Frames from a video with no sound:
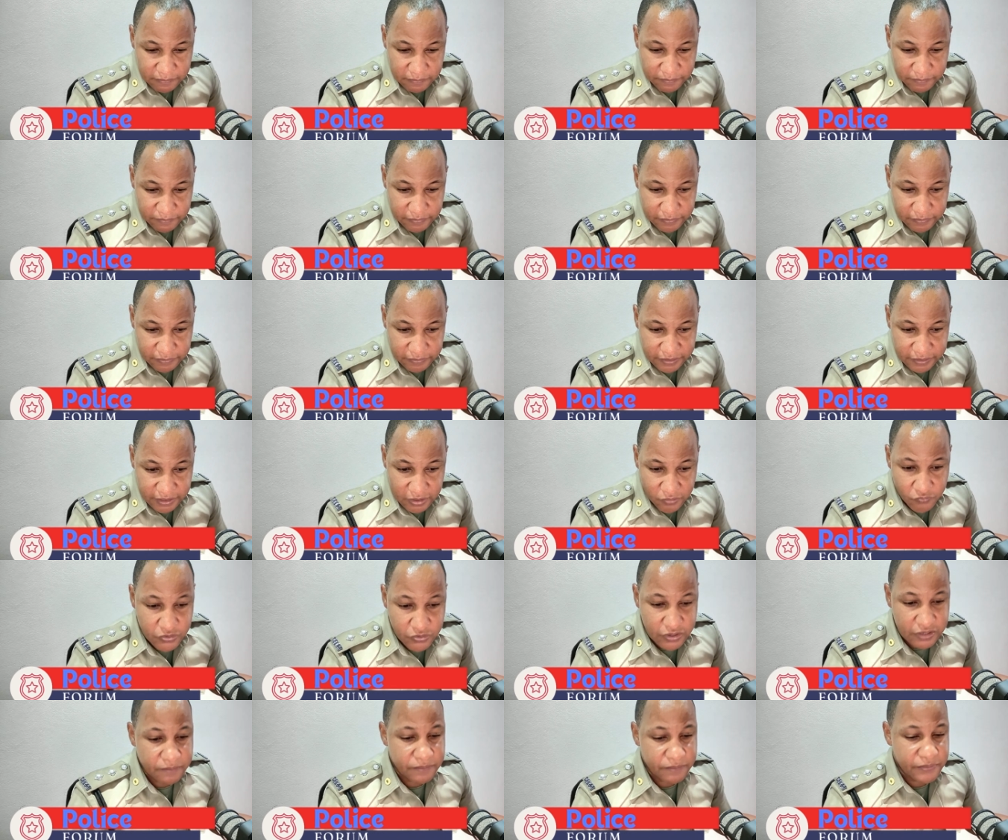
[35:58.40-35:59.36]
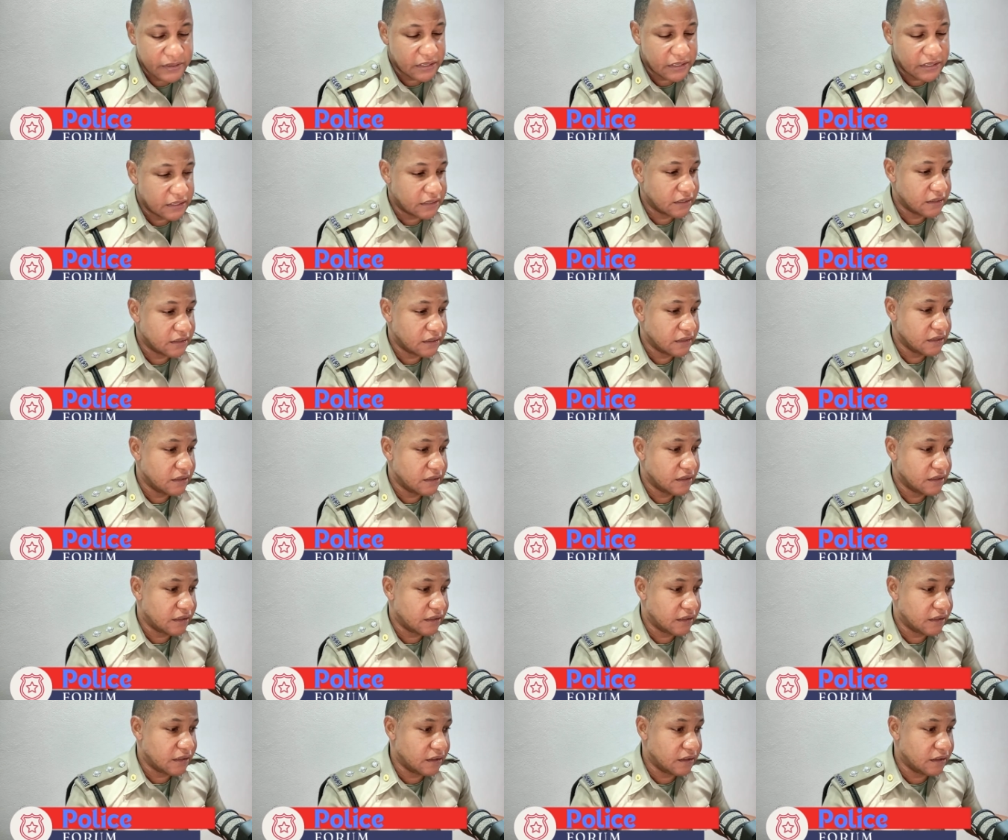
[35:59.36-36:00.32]
There will be
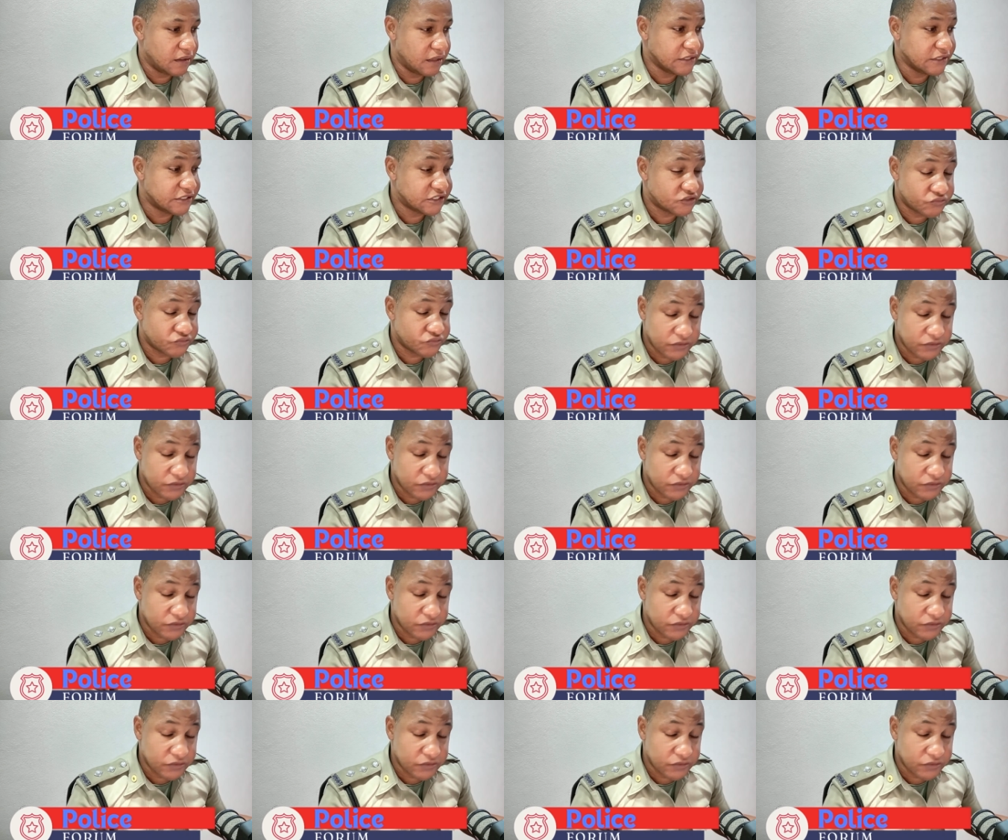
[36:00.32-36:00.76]
a sweep